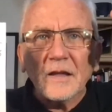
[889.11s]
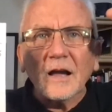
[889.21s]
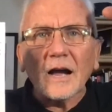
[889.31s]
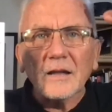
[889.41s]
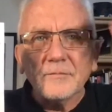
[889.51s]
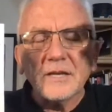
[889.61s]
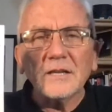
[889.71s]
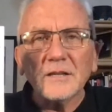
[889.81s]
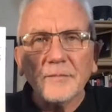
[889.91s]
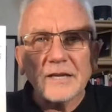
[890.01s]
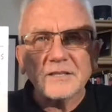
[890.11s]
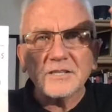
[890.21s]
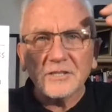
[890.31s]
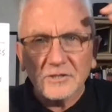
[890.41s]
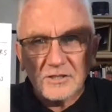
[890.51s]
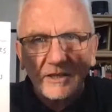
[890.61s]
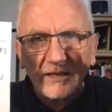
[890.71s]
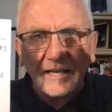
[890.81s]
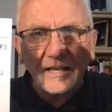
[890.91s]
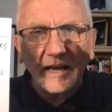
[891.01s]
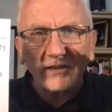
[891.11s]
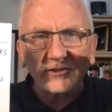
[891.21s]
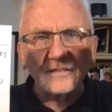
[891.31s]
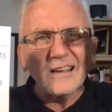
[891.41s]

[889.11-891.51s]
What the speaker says: I immediately make a decision to take action.